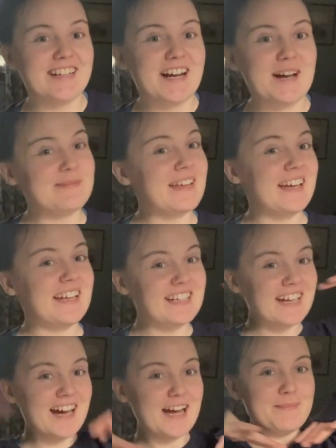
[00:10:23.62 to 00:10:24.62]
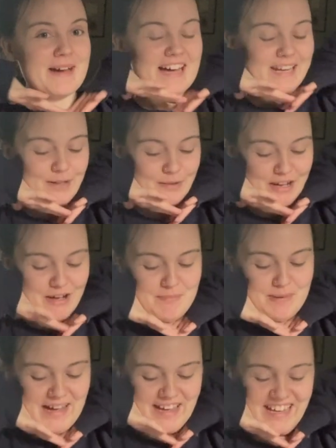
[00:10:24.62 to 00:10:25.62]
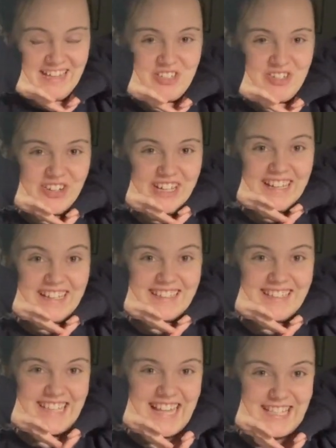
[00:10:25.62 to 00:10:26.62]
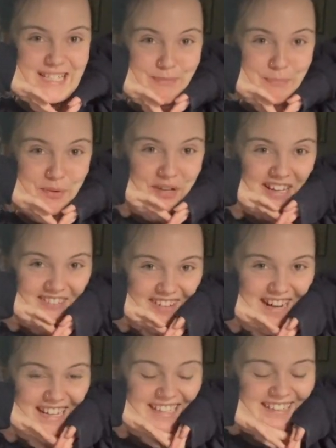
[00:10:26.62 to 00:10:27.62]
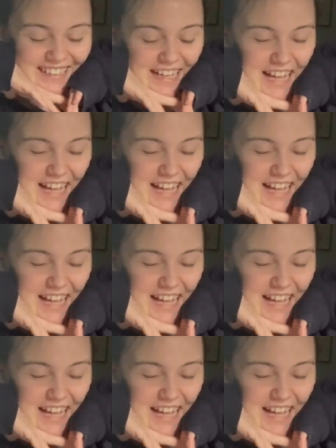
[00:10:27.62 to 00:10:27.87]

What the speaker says: I'm there like, I'm adequate but I enjoy it, so that's the point, right?